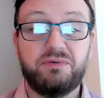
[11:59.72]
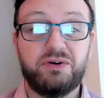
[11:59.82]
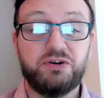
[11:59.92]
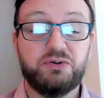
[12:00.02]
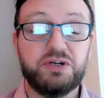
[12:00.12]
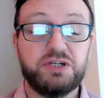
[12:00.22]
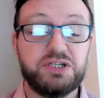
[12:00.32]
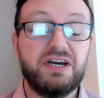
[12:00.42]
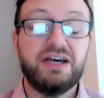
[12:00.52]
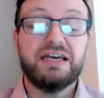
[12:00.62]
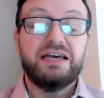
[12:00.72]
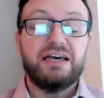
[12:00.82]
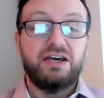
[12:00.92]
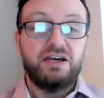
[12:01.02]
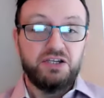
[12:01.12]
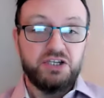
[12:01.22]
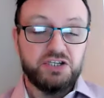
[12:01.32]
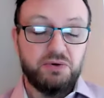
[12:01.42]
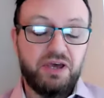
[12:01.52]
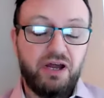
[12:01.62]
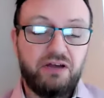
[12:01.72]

Good question. So we kind